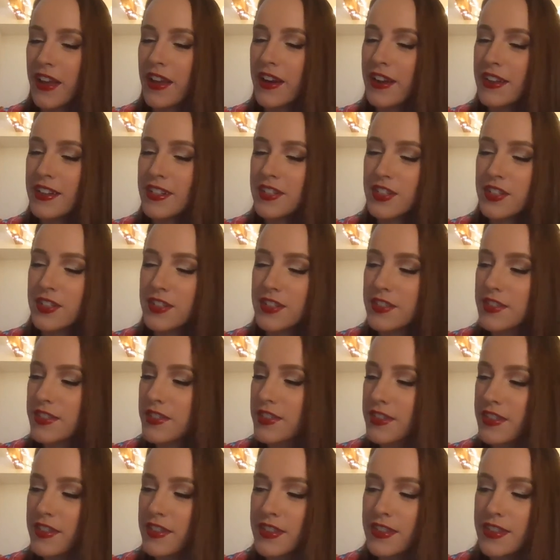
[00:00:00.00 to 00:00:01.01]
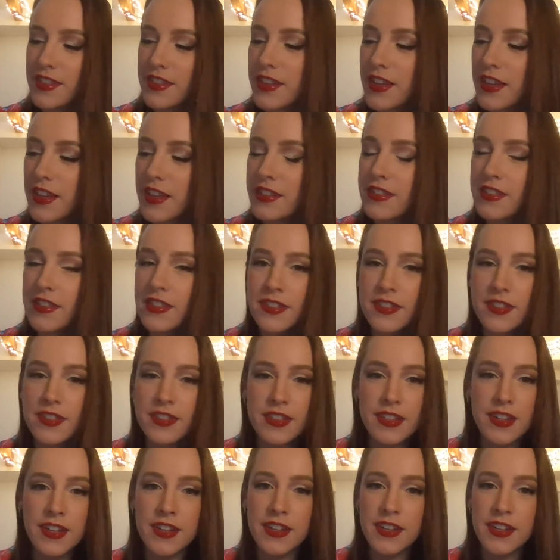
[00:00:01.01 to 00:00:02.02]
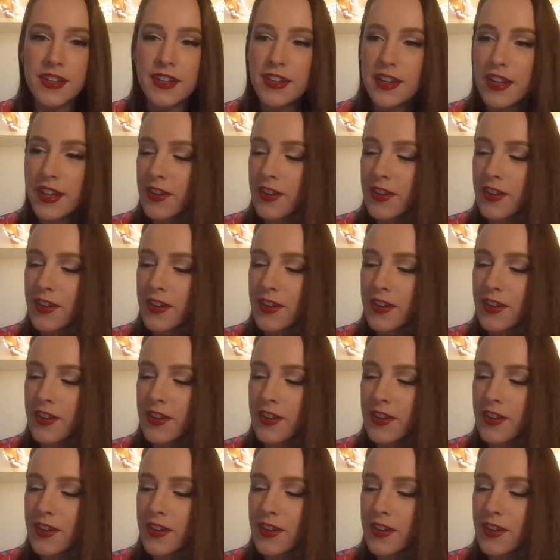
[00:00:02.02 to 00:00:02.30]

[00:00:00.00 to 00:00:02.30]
it just didn't,